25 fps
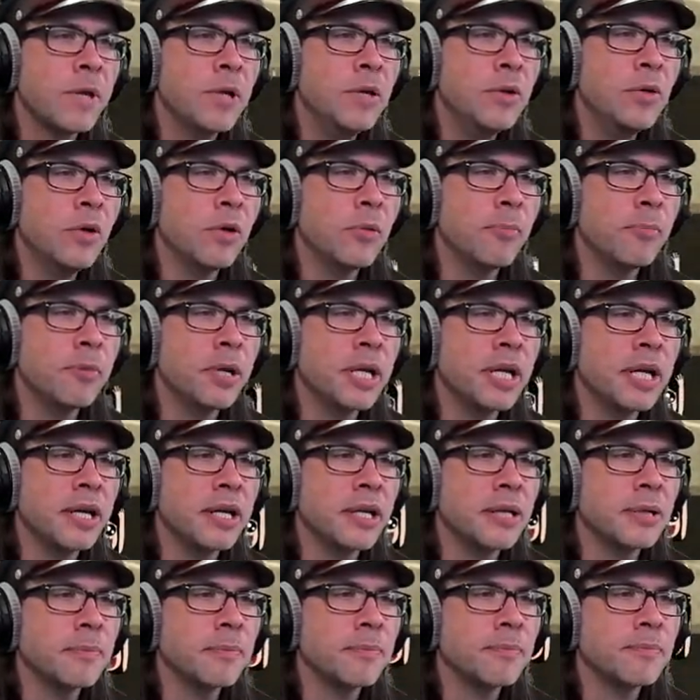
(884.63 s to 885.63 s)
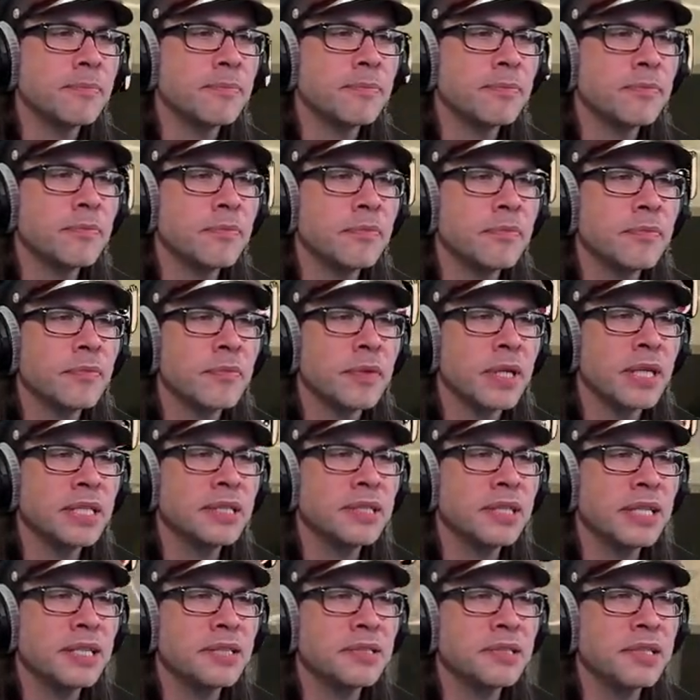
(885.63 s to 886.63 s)
Oh man, got
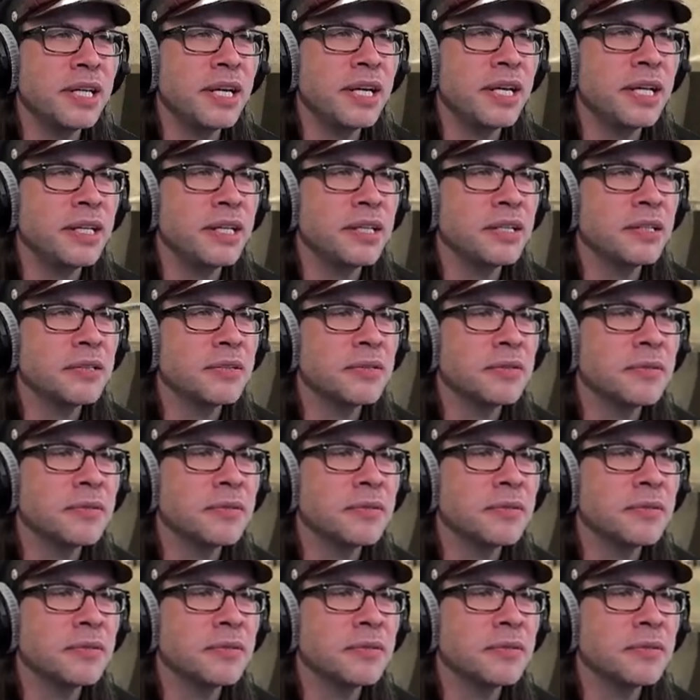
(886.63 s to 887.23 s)
that tank.